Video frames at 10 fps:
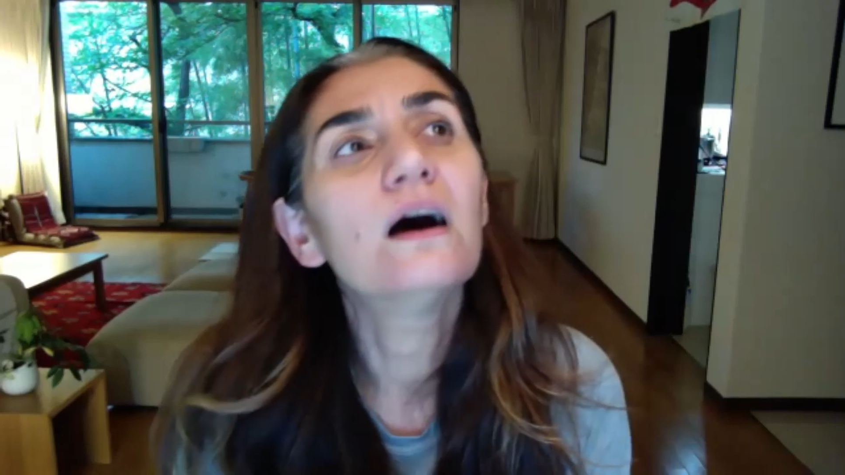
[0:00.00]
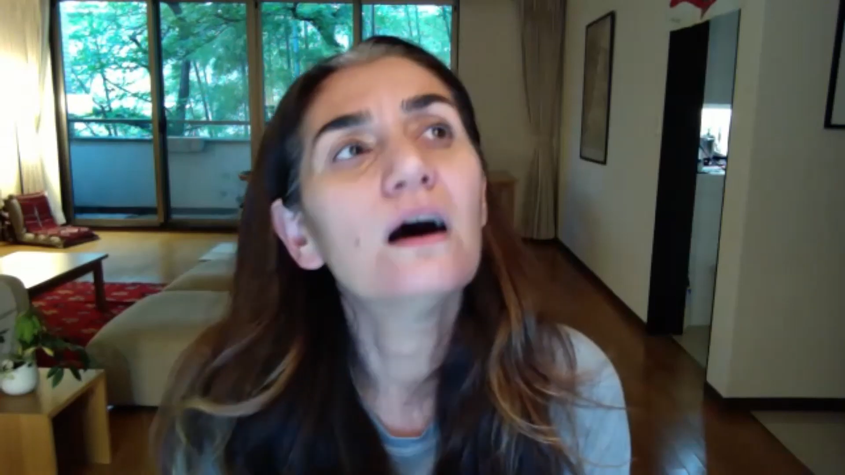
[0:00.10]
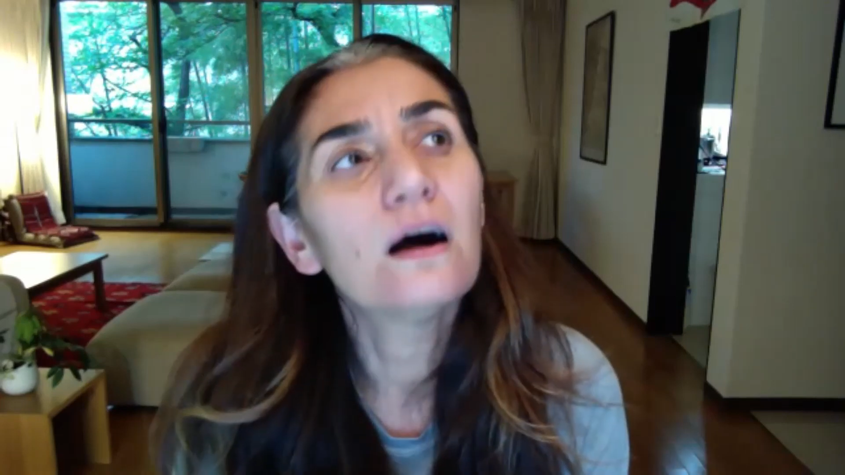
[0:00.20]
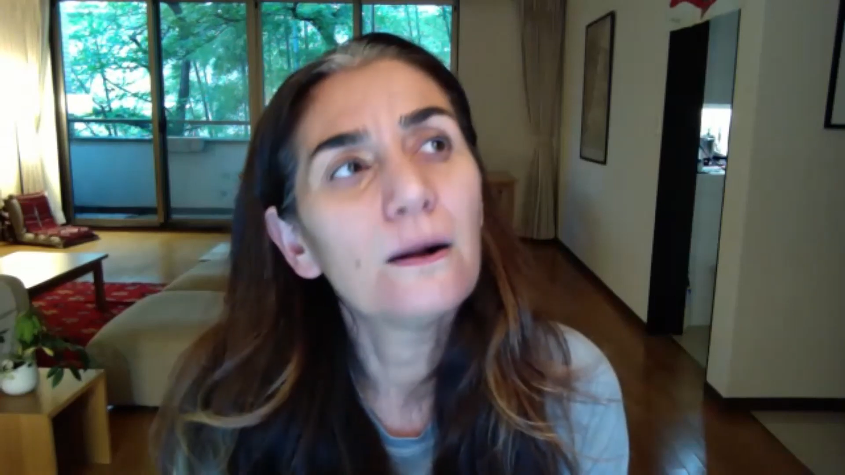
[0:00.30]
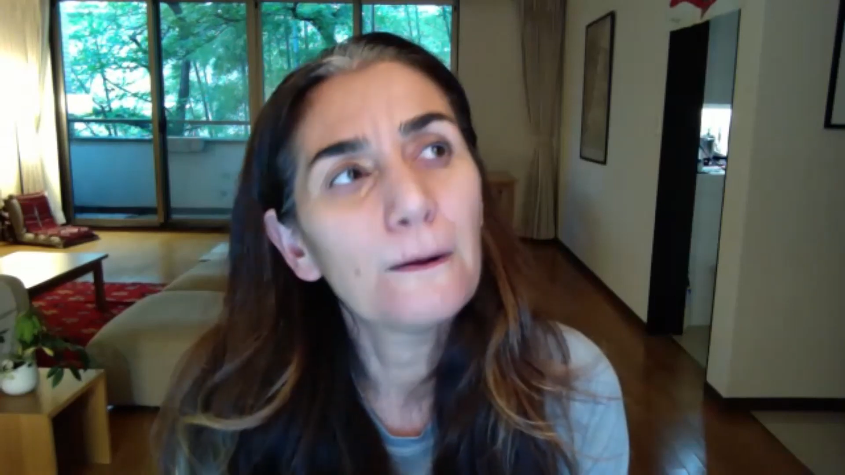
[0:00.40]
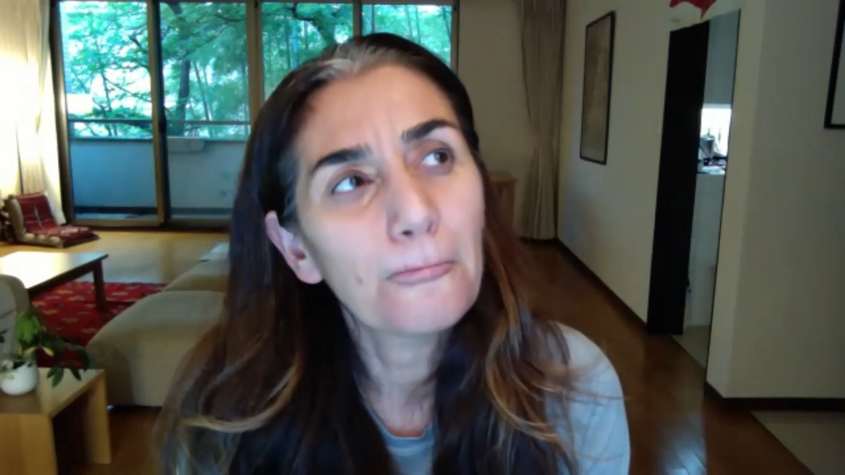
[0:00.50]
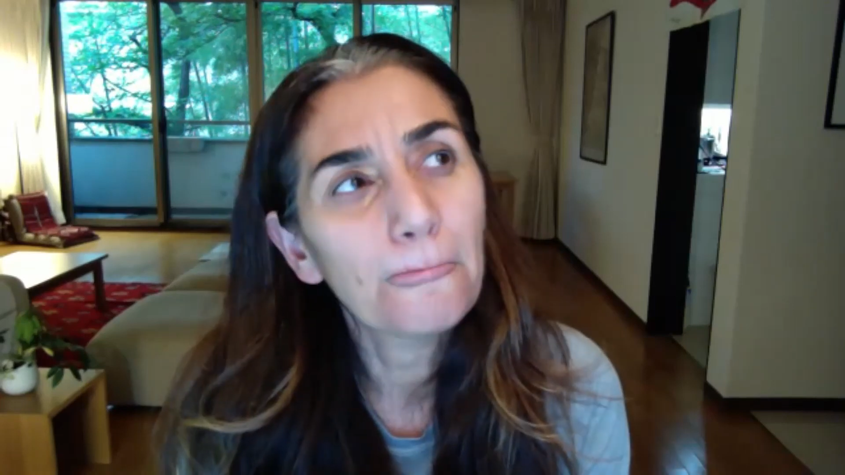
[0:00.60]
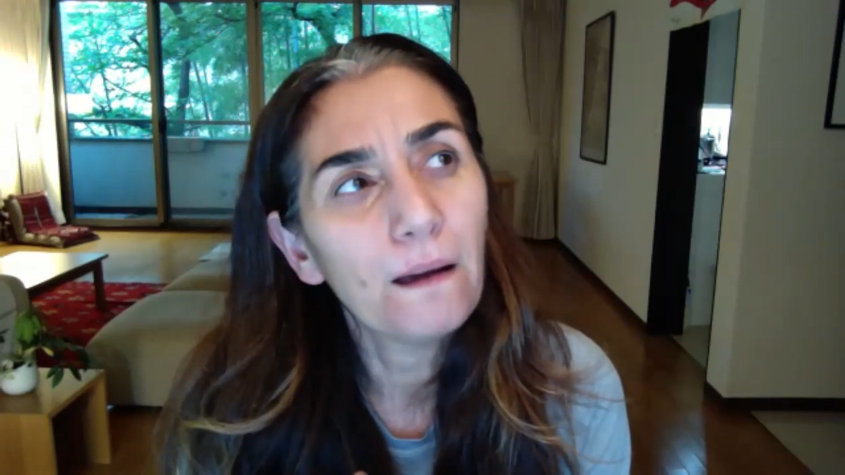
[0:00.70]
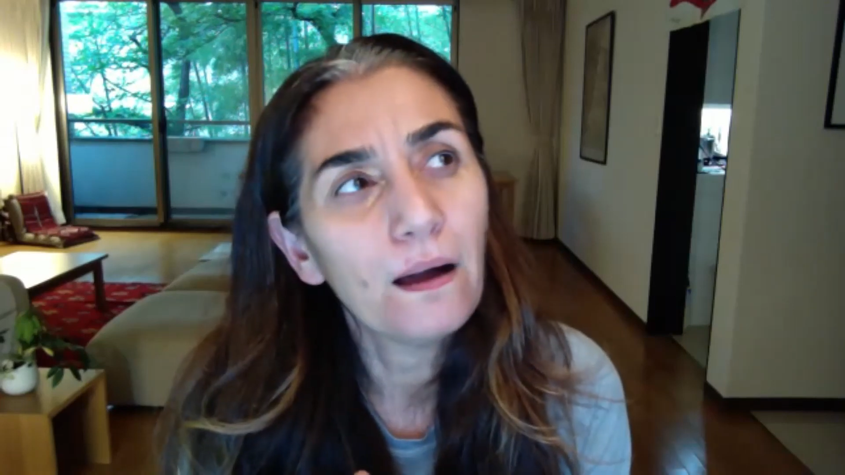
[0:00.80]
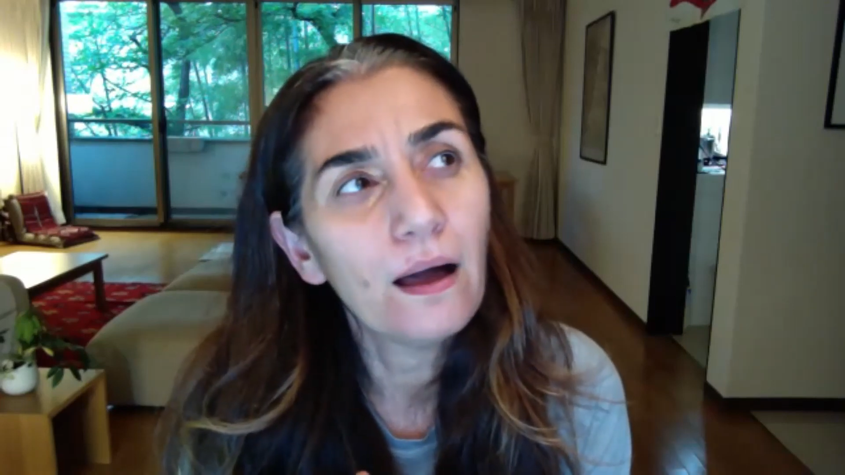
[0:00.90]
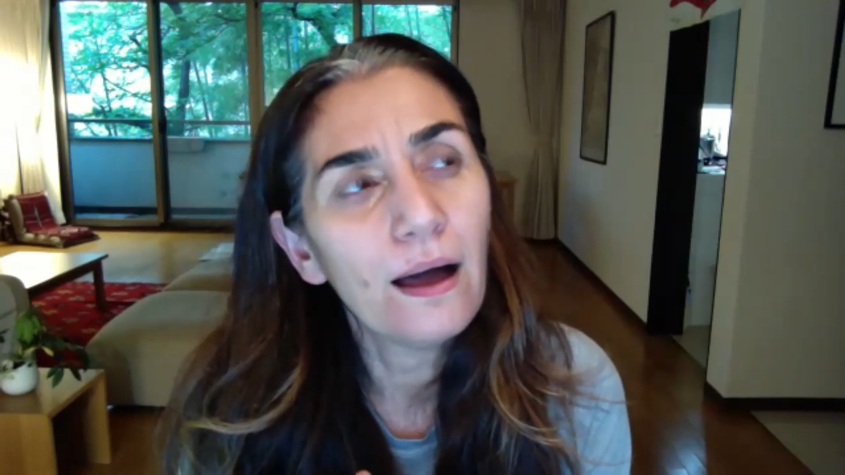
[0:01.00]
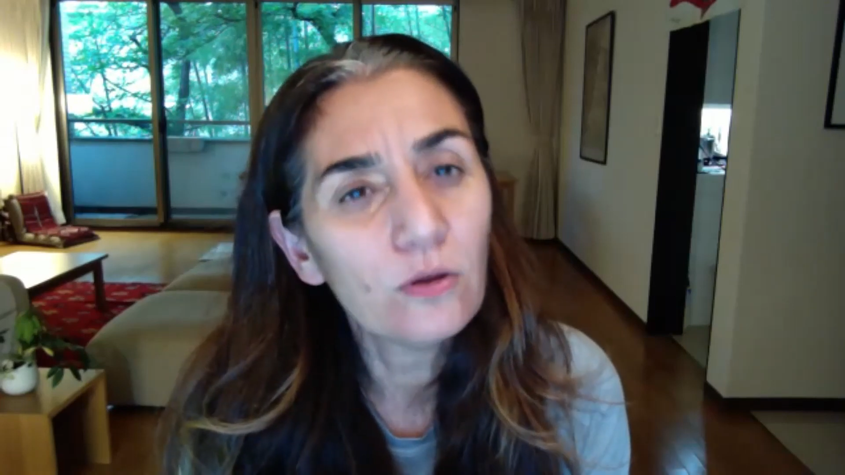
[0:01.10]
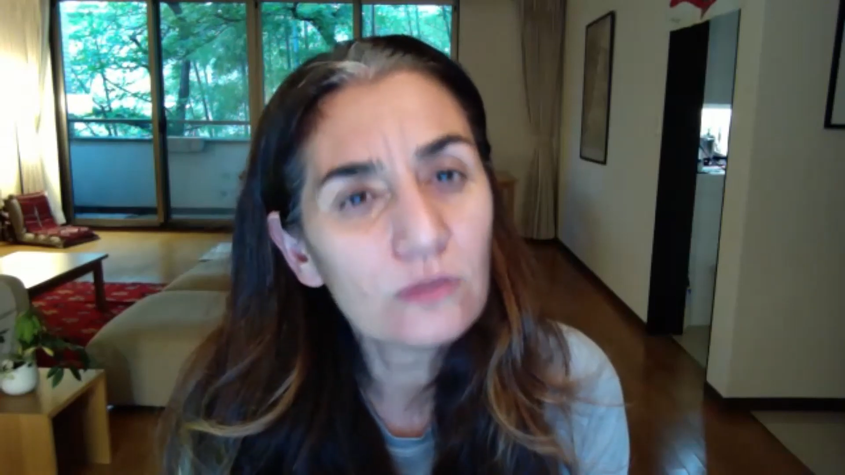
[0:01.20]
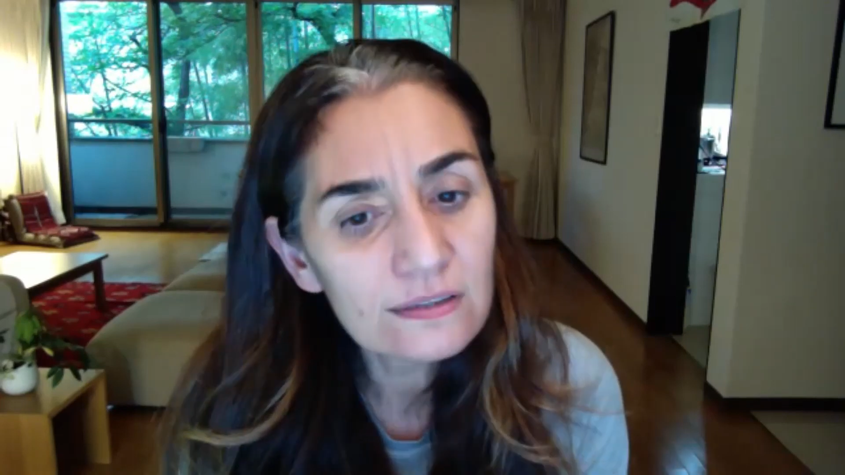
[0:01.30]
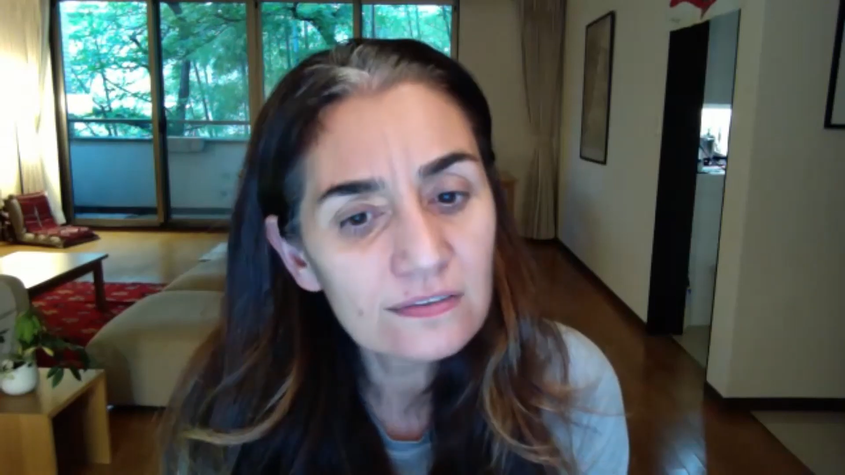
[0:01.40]

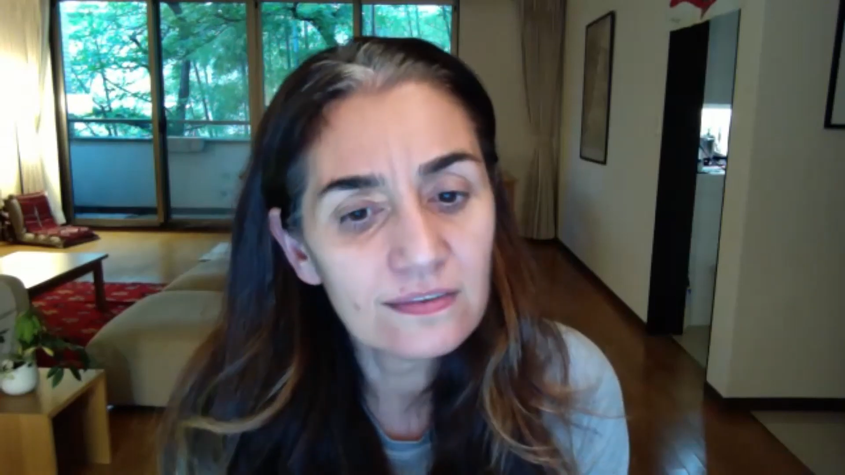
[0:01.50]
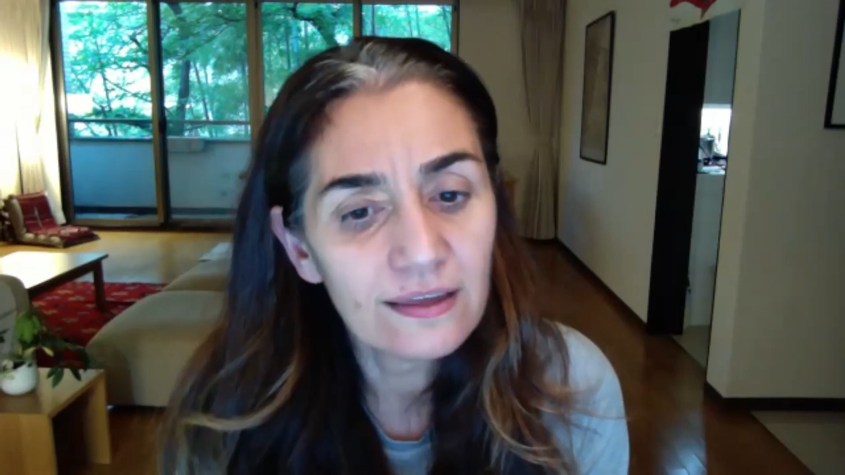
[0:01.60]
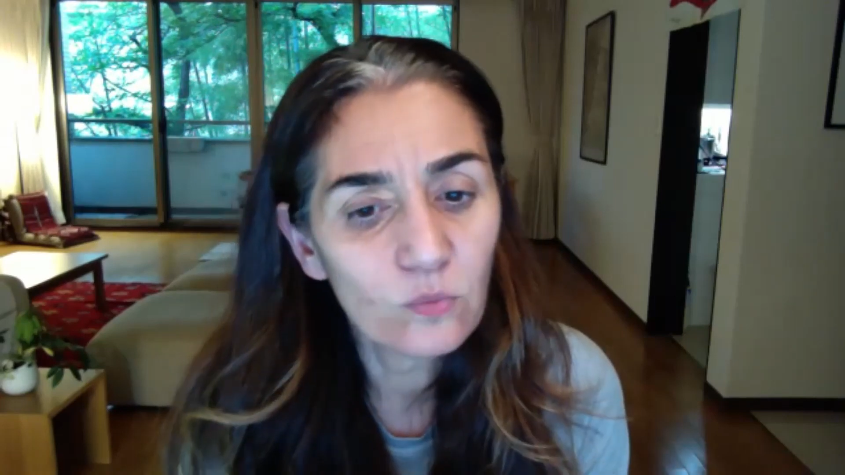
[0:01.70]
outlets like